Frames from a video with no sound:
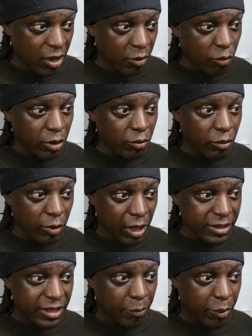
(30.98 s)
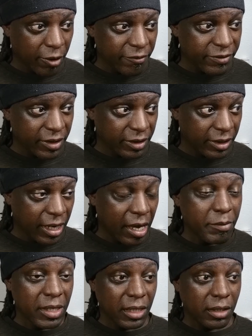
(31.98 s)
And when I say perfectly,
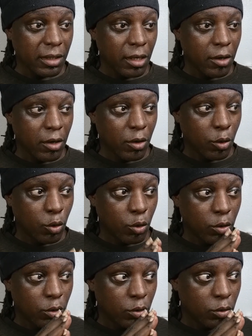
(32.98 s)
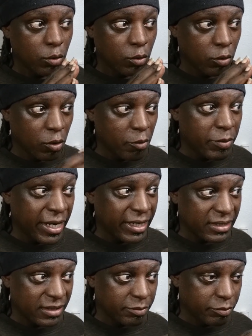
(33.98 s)
I mean
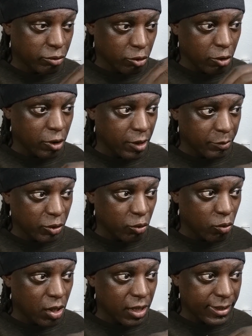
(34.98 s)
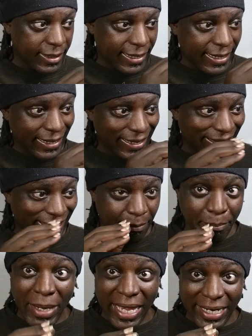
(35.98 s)
robots programmed to walk
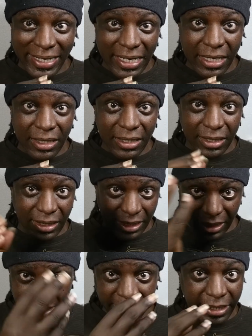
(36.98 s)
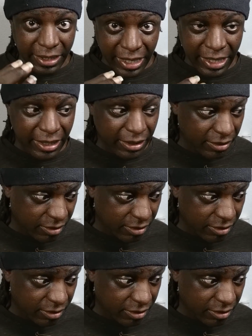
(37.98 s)
like men, look like,